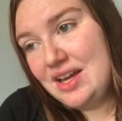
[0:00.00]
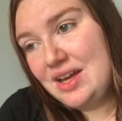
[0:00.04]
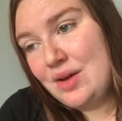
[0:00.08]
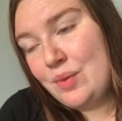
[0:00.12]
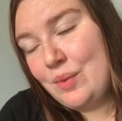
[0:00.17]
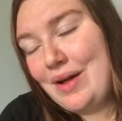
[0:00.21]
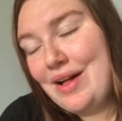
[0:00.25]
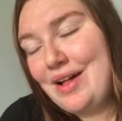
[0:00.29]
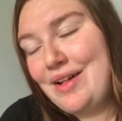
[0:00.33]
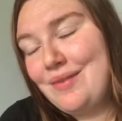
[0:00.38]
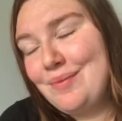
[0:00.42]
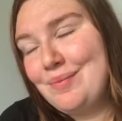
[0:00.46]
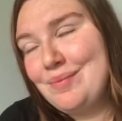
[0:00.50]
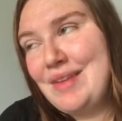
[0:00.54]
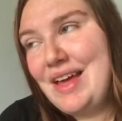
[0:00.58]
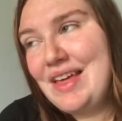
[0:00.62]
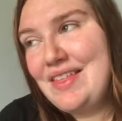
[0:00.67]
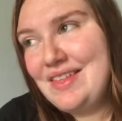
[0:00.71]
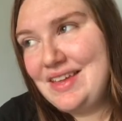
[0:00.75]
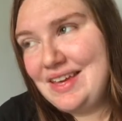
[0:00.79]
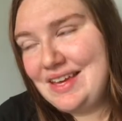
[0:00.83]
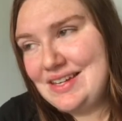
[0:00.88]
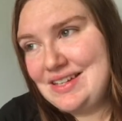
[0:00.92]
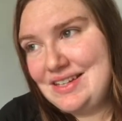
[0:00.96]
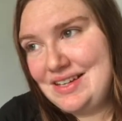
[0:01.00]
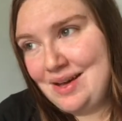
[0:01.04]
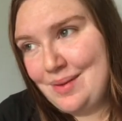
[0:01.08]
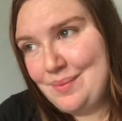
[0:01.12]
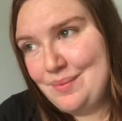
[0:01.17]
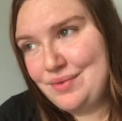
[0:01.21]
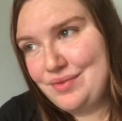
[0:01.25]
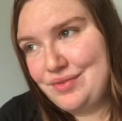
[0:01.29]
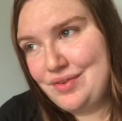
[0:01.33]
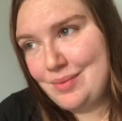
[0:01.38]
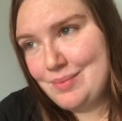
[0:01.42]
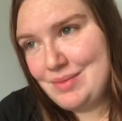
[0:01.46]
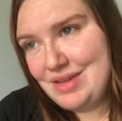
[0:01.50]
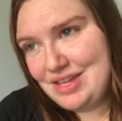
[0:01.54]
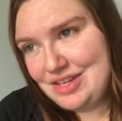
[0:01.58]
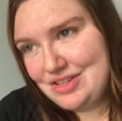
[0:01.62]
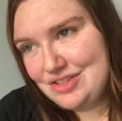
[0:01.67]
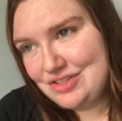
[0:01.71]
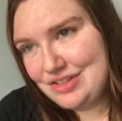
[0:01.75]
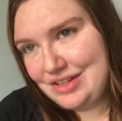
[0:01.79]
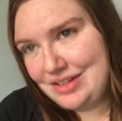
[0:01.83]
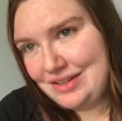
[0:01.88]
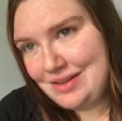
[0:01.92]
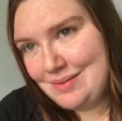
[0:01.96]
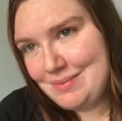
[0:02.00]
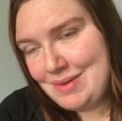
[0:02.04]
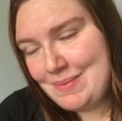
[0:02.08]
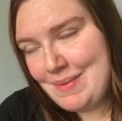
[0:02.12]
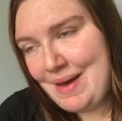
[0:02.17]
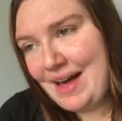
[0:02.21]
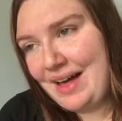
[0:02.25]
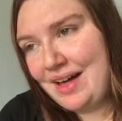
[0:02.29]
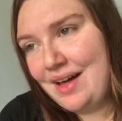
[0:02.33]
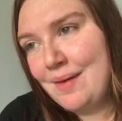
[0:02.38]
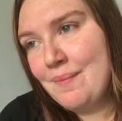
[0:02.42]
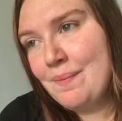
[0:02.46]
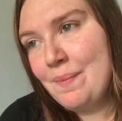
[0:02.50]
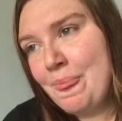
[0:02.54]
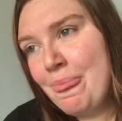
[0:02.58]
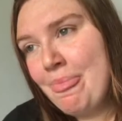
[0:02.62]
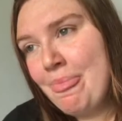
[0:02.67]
Well, I think it comes from a history. Let me back up.